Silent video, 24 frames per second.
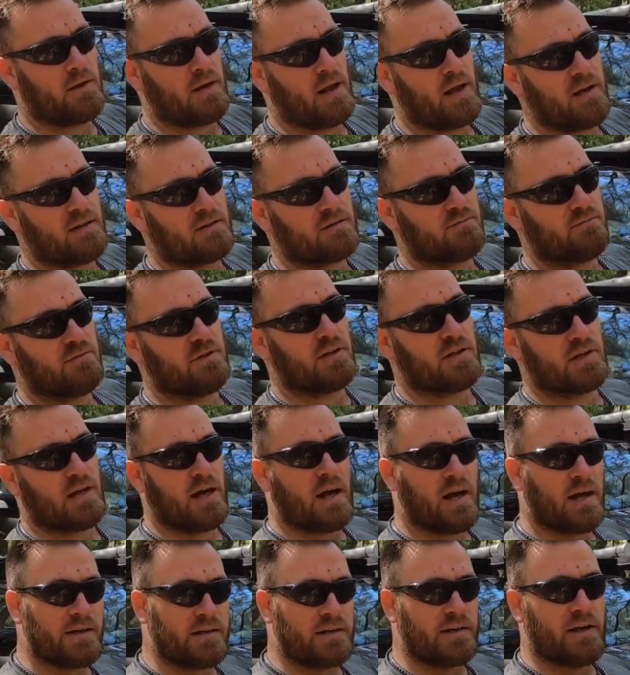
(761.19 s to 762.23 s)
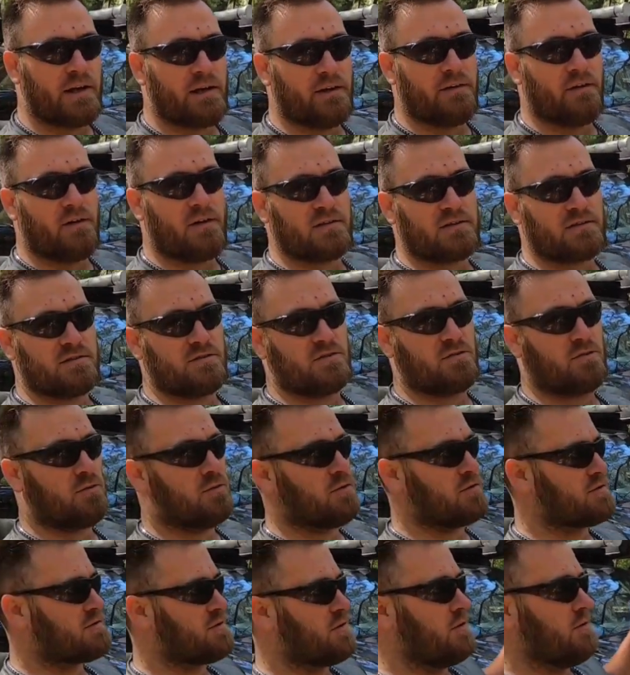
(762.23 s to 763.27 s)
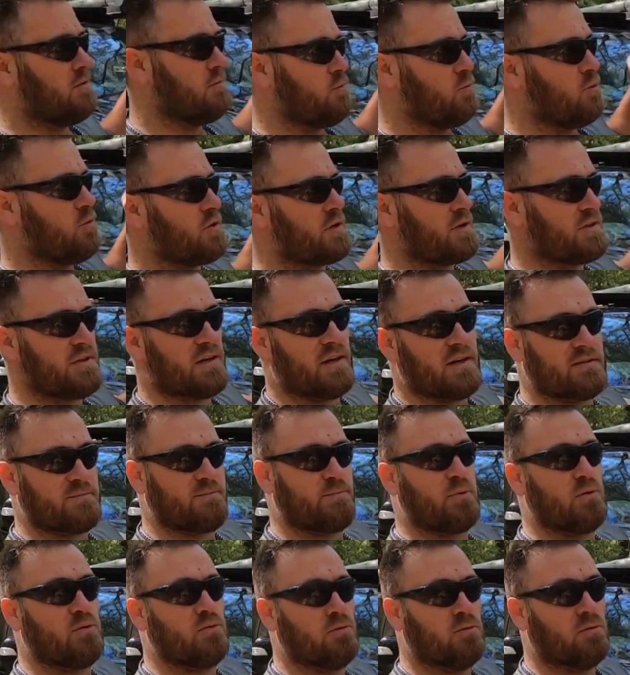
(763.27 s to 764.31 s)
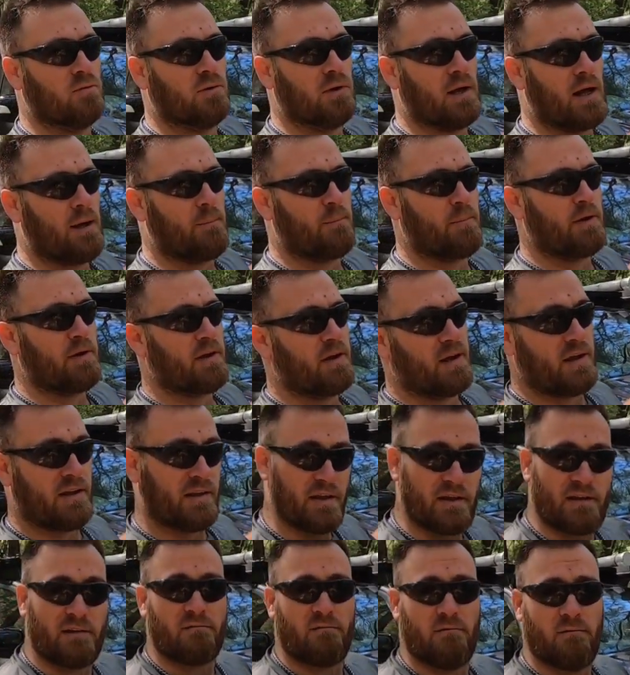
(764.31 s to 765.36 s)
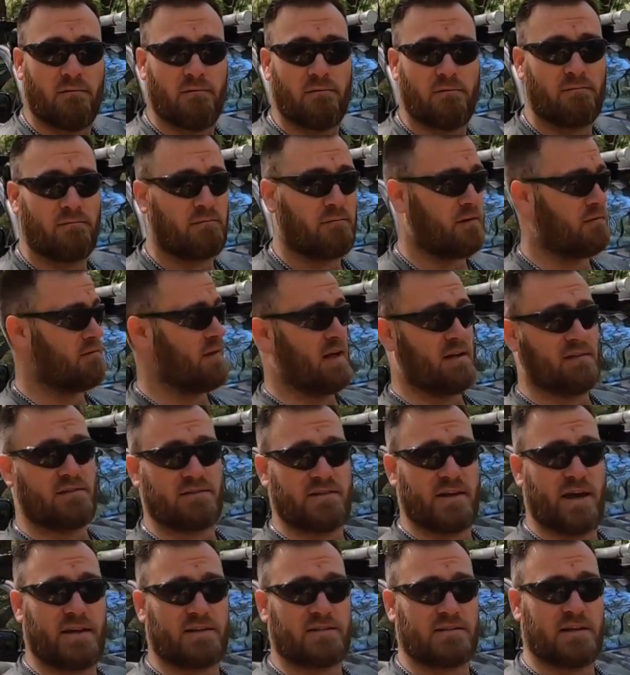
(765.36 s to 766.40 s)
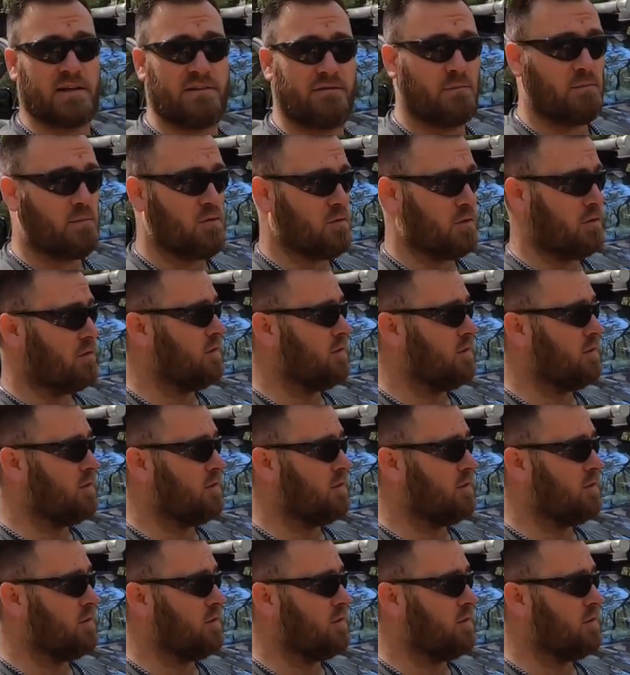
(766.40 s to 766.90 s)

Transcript: and it's really hard to get it nice and taut, so water does pool up in it, and then that sags it even more.